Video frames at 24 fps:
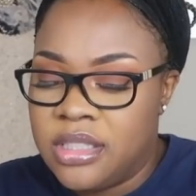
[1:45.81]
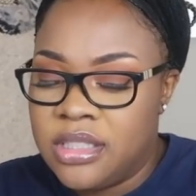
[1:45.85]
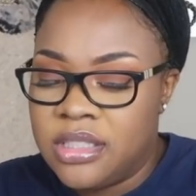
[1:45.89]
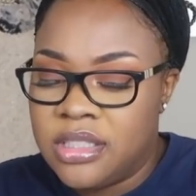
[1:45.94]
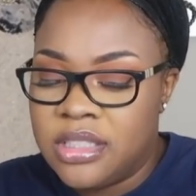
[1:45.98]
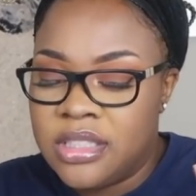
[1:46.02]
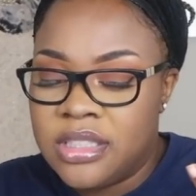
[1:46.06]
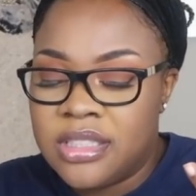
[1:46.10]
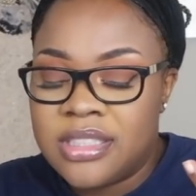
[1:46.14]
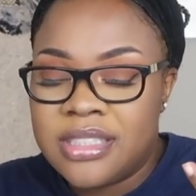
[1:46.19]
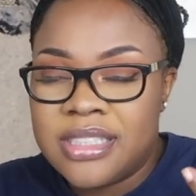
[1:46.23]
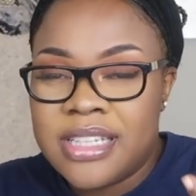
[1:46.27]

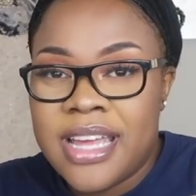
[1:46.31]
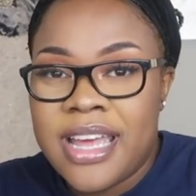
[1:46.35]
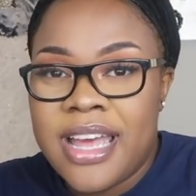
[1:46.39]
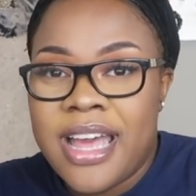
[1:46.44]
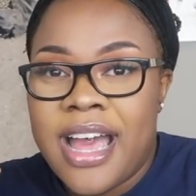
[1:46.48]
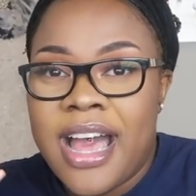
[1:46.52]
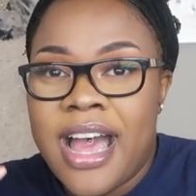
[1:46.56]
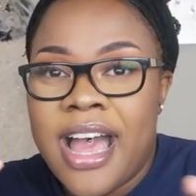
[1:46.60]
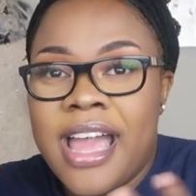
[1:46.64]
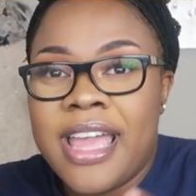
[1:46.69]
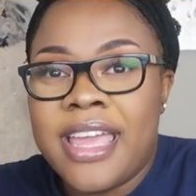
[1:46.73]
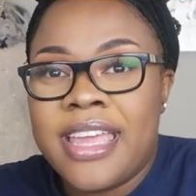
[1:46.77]
It's just
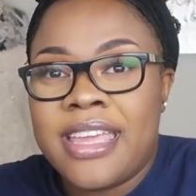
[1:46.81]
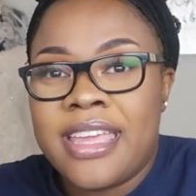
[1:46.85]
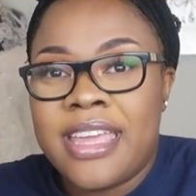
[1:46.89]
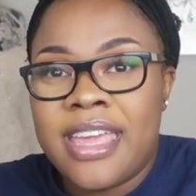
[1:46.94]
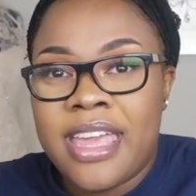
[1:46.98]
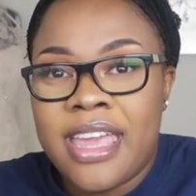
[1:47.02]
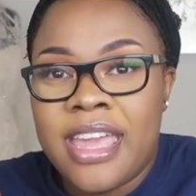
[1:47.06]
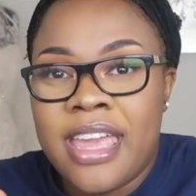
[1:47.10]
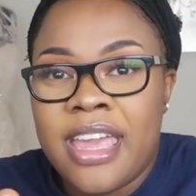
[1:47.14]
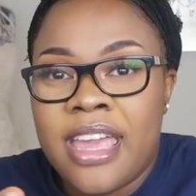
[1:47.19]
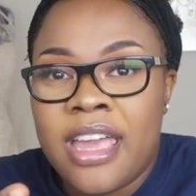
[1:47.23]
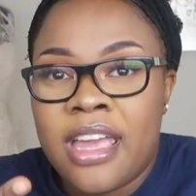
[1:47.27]
that I
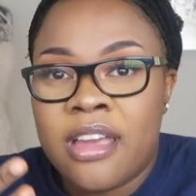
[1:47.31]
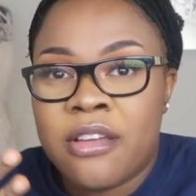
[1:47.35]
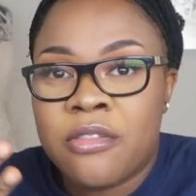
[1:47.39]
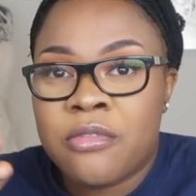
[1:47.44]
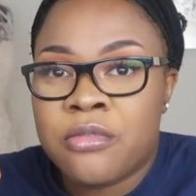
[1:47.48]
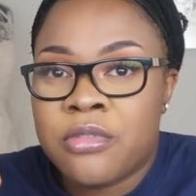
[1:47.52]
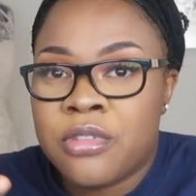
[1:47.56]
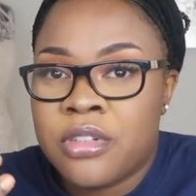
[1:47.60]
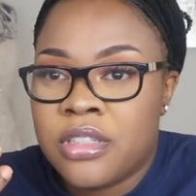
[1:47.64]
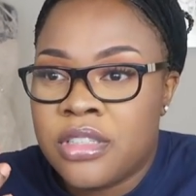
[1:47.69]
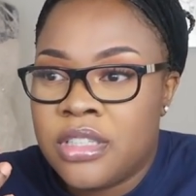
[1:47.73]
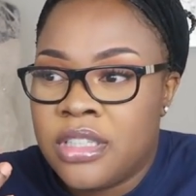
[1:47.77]

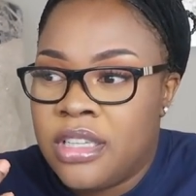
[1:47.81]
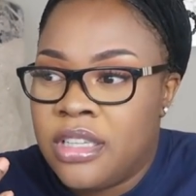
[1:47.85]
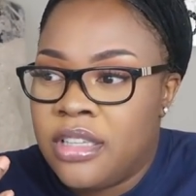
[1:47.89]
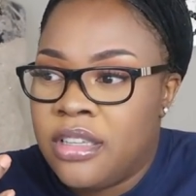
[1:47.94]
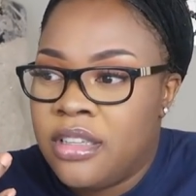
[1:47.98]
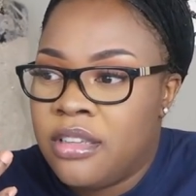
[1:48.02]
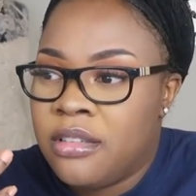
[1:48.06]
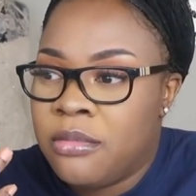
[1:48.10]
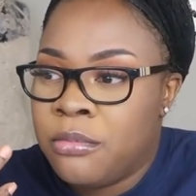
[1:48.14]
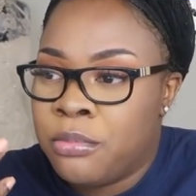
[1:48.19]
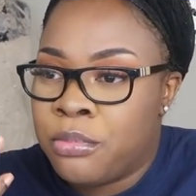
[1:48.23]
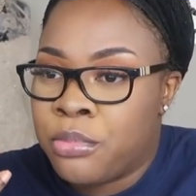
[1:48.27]
can't
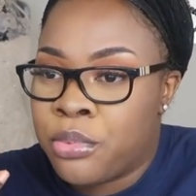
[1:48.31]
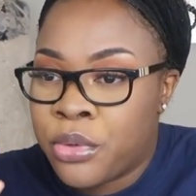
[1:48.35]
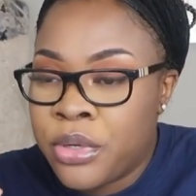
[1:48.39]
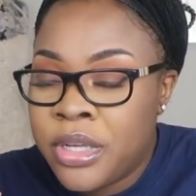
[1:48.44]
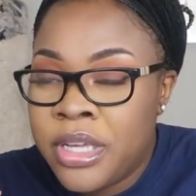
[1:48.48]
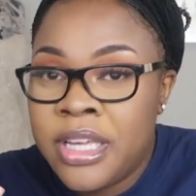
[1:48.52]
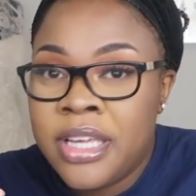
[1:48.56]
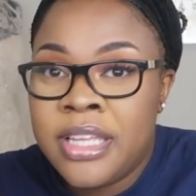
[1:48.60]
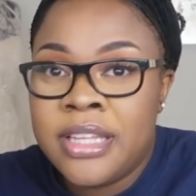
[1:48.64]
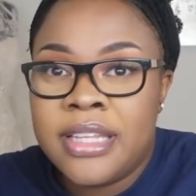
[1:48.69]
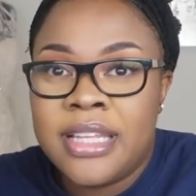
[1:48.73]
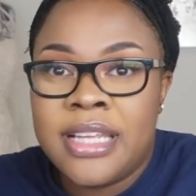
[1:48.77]
really
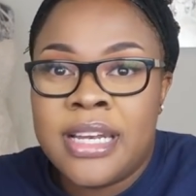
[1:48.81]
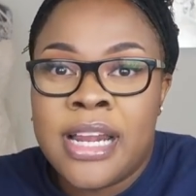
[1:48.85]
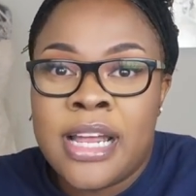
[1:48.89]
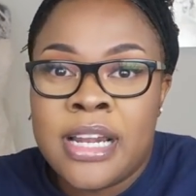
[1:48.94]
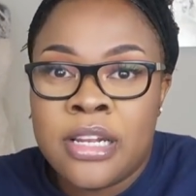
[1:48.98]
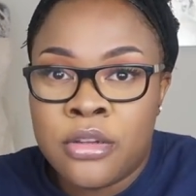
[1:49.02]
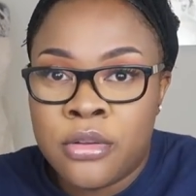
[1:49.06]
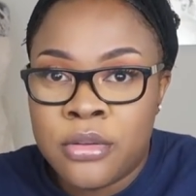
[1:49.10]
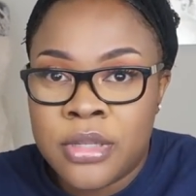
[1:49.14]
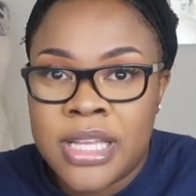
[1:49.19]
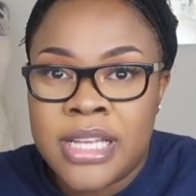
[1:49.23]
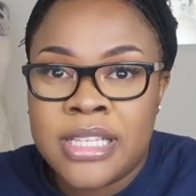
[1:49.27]
breathe, and
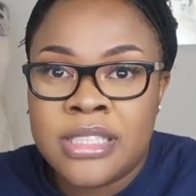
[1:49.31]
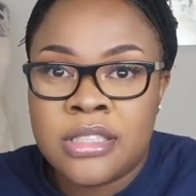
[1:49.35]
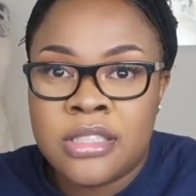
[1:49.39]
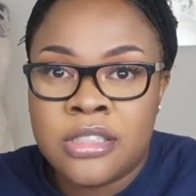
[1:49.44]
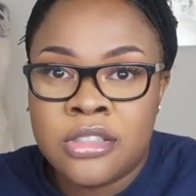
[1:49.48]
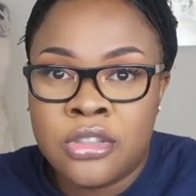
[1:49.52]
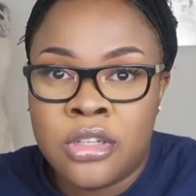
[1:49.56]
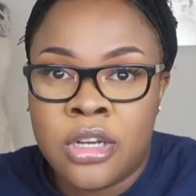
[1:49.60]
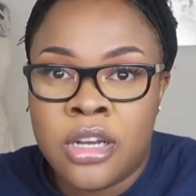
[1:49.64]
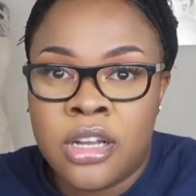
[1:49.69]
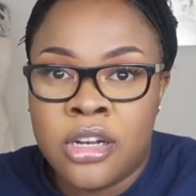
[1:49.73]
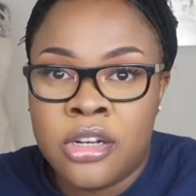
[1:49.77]
I know that's
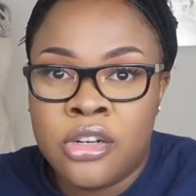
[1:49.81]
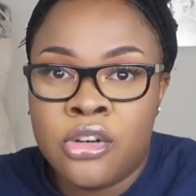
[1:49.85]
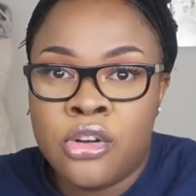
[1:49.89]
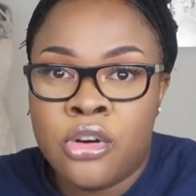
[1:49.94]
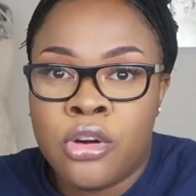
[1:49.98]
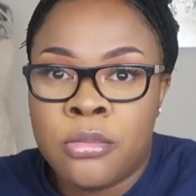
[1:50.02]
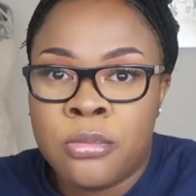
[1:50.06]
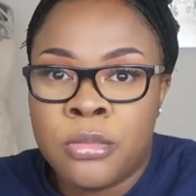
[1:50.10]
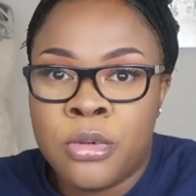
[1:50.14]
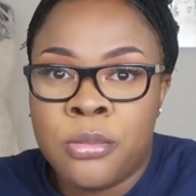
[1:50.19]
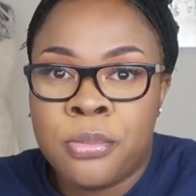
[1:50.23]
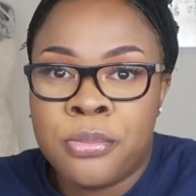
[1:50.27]
a
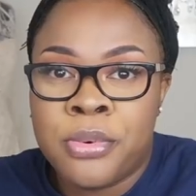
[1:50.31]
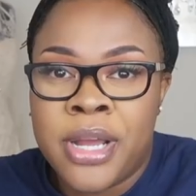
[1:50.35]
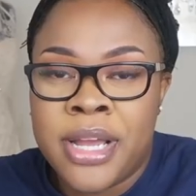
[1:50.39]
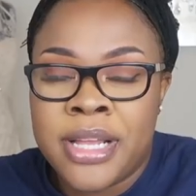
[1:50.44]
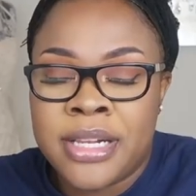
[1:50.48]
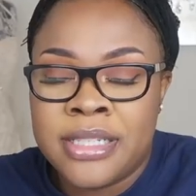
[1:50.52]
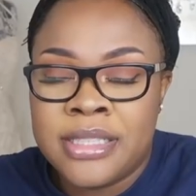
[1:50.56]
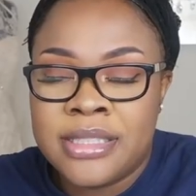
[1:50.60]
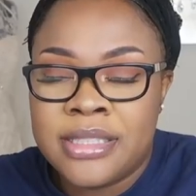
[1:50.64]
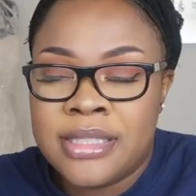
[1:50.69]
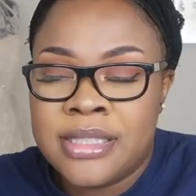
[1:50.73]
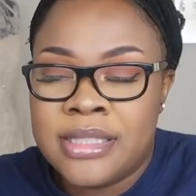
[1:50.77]
normal
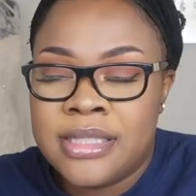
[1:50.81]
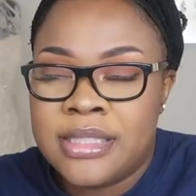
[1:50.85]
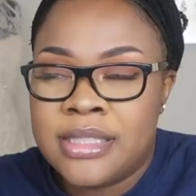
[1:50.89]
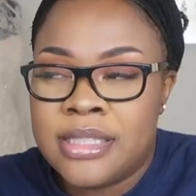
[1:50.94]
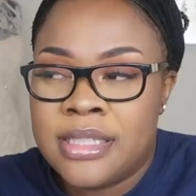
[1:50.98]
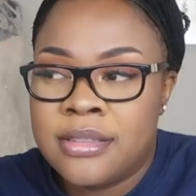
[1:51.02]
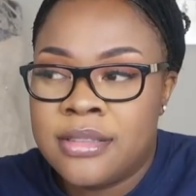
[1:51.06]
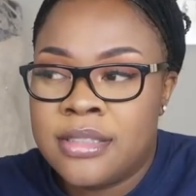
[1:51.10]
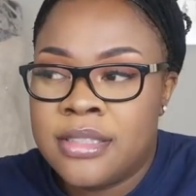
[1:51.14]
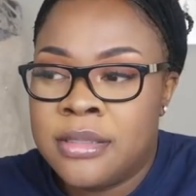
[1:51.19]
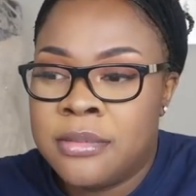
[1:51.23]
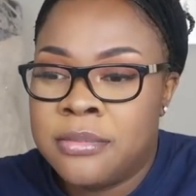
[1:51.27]
pregnancy
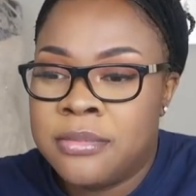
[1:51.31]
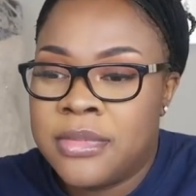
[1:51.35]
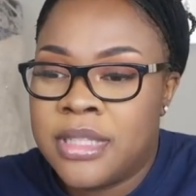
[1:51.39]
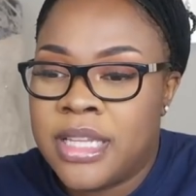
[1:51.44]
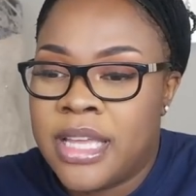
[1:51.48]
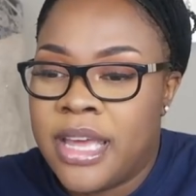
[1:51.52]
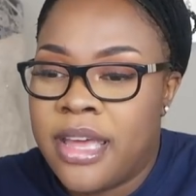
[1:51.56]
symptom,